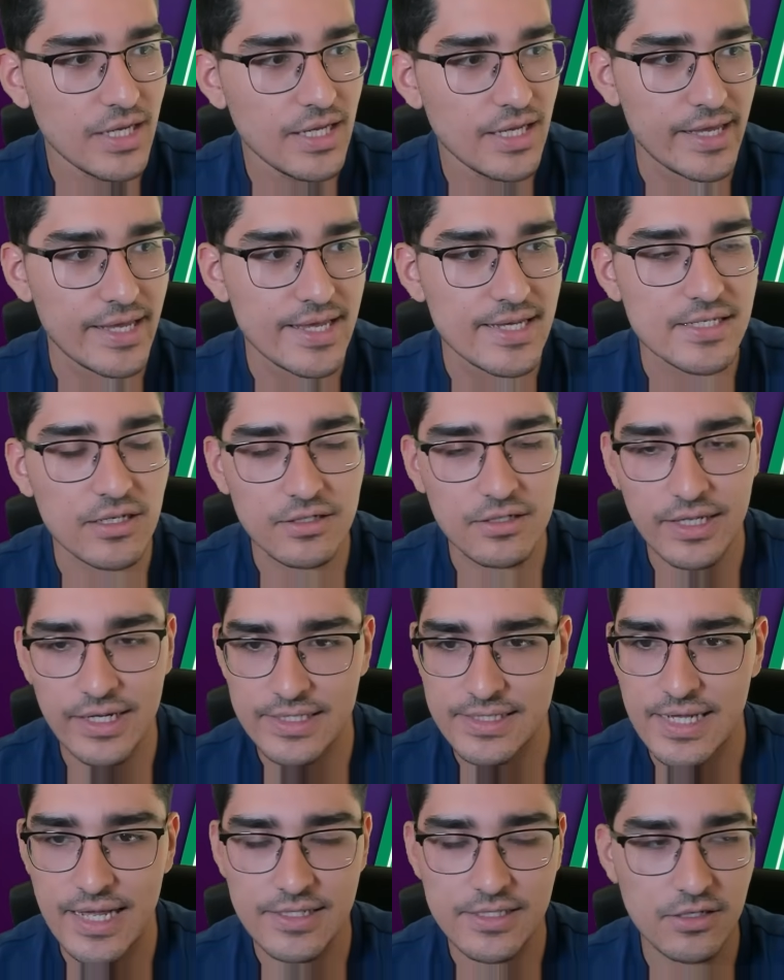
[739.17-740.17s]
His underlying
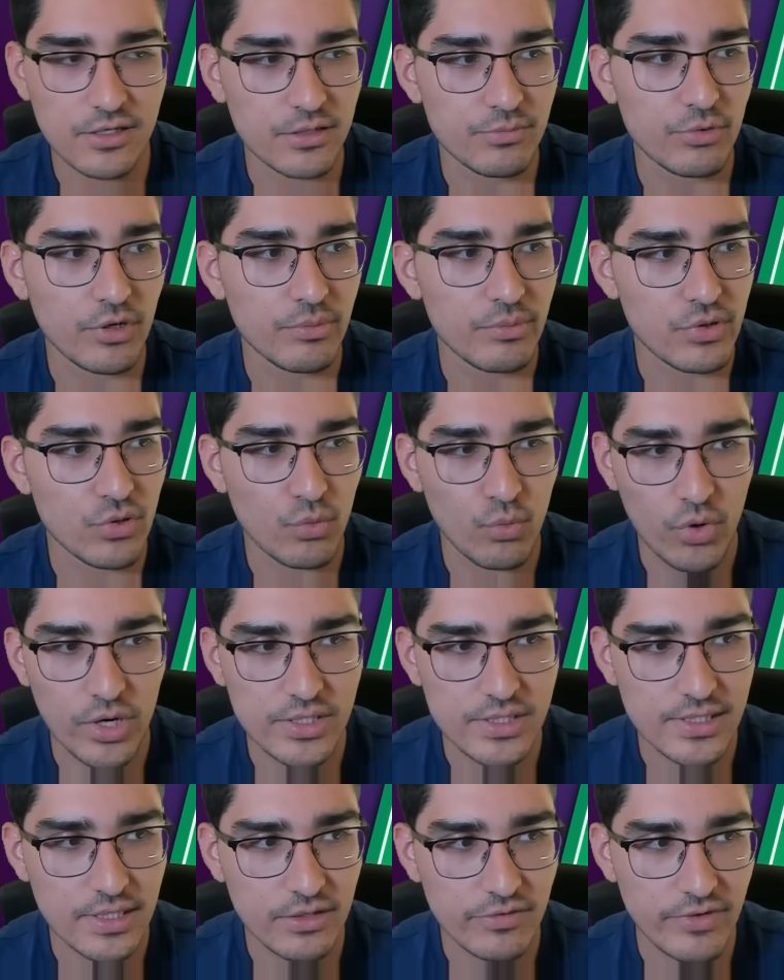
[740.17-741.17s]
stats are probably the
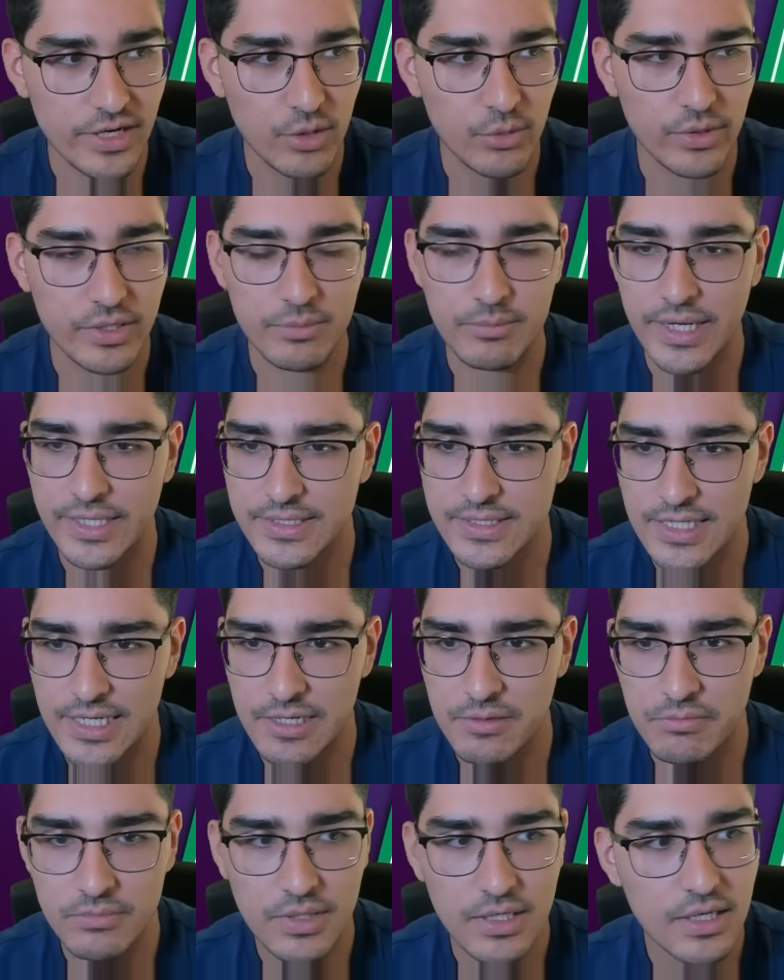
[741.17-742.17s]
worst out of anyone in my
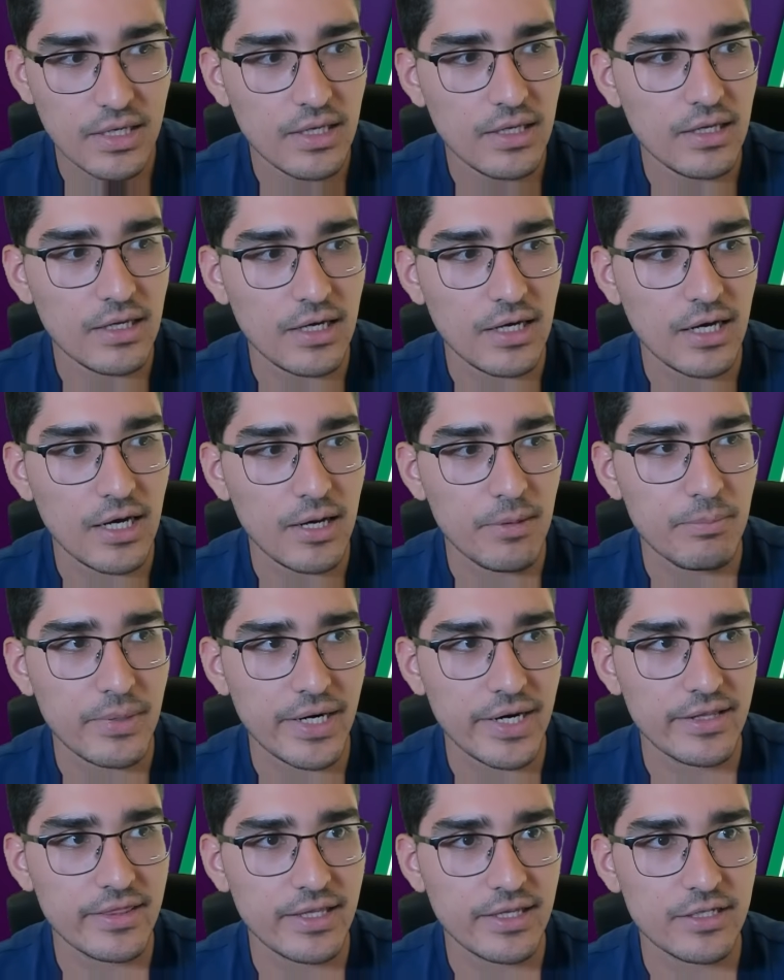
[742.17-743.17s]
team, but
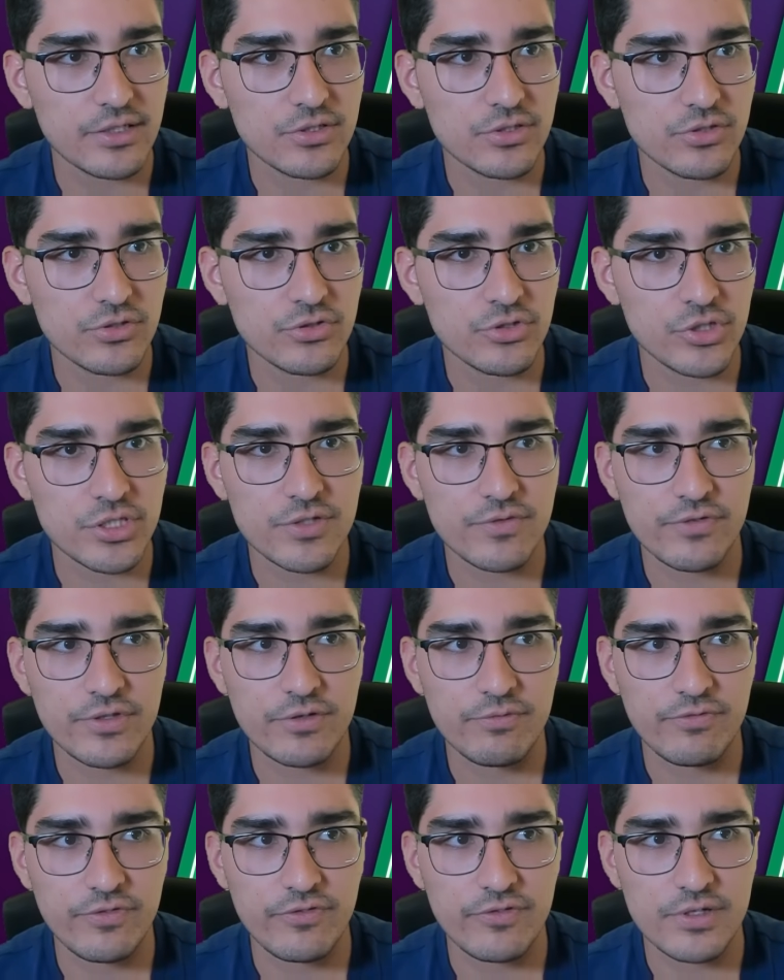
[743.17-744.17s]
I think just for the
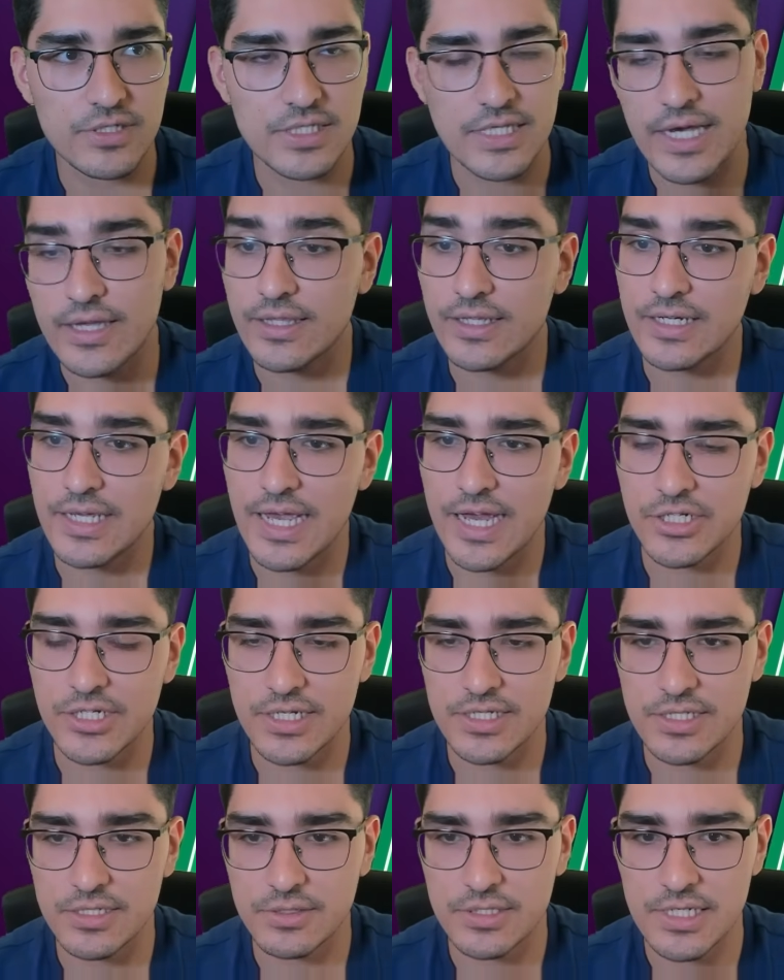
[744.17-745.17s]
sake that he actually
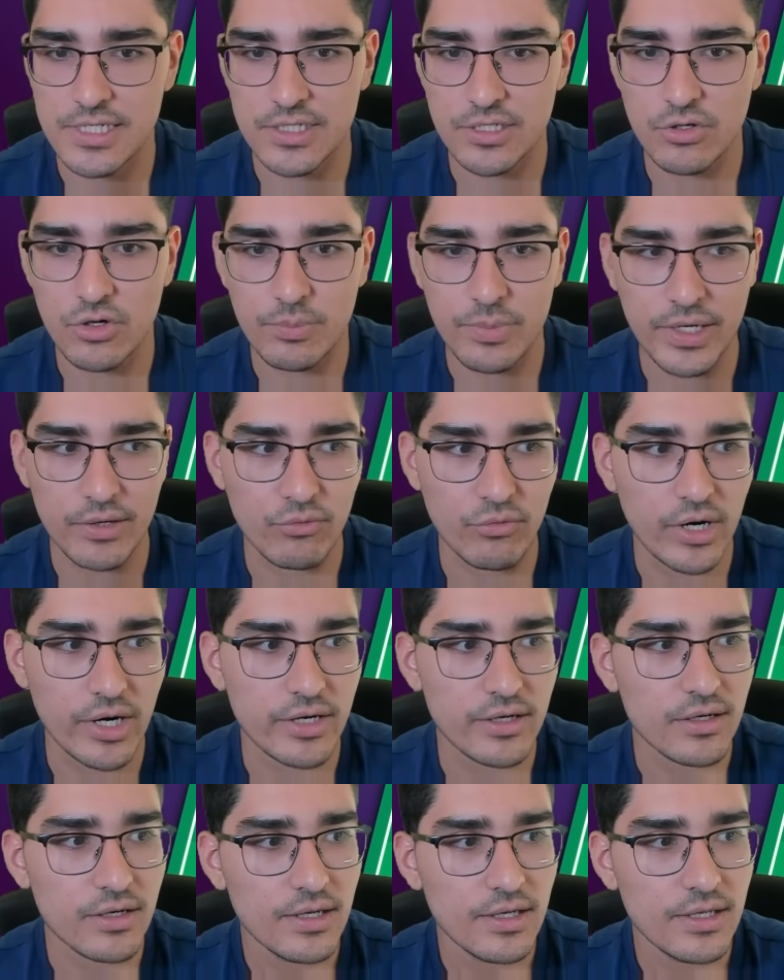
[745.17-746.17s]
has a decent opening
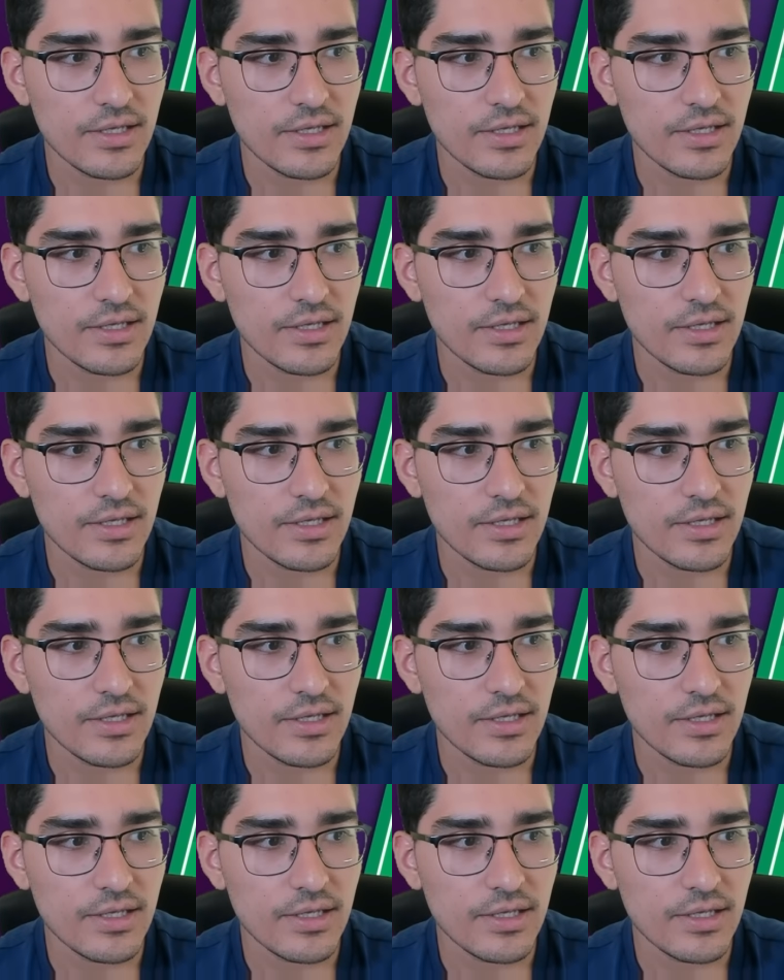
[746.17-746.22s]
run,